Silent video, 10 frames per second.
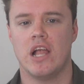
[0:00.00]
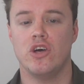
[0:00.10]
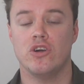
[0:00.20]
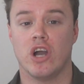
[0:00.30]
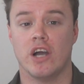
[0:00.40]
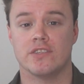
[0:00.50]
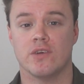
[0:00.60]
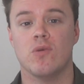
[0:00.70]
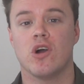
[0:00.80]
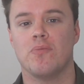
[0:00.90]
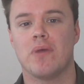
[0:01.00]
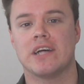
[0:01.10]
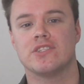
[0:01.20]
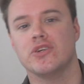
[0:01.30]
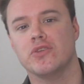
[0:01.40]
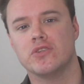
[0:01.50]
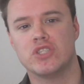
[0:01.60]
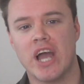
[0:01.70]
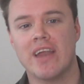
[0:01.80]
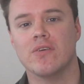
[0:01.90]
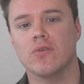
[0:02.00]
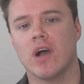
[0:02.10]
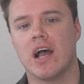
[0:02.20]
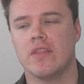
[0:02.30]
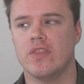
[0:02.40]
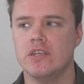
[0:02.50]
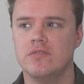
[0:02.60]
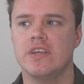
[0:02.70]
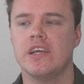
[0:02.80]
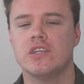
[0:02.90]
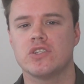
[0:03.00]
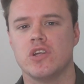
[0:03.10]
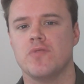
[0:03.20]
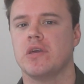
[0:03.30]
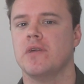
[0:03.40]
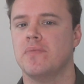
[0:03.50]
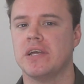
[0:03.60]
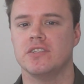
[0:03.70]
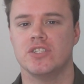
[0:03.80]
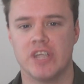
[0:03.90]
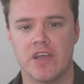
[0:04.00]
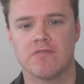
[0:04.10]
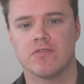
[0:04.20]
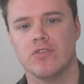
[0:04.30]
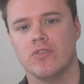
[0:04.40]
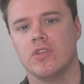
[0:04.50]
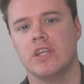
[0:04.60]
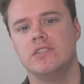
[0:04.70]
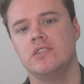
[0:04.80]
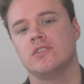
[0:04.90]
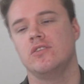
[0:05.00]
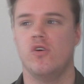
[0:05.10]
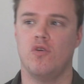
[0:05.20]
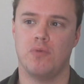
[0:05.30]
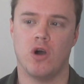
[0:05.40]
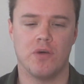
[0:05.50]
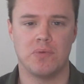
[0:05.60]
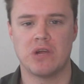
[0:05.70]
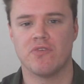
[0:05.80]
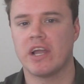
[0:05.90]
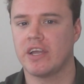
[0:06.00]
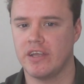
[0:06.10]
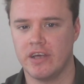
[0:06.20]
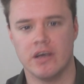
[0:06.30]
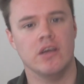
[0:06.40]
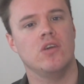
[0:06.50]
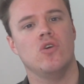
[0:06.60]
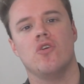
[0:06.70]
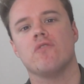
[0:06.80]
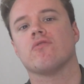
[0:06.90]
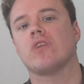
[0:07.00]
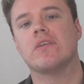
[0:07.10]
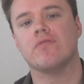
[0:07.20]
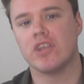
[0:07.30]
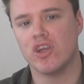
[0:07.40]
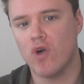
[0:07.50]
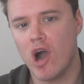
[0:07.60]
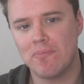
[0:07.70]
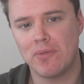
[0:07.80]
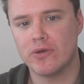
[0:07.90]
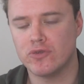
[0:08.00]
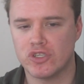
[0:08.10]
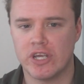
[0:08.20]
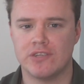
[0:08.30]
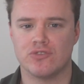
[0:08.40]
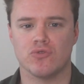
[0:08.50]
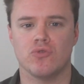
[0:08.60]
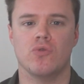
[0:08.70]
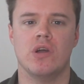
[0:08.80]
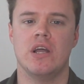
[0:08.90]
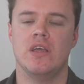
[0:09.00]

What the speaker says: Hello guys and welcome back to the channel, and this video is going to be a bit different. This is not part of my regular free video upload schedule.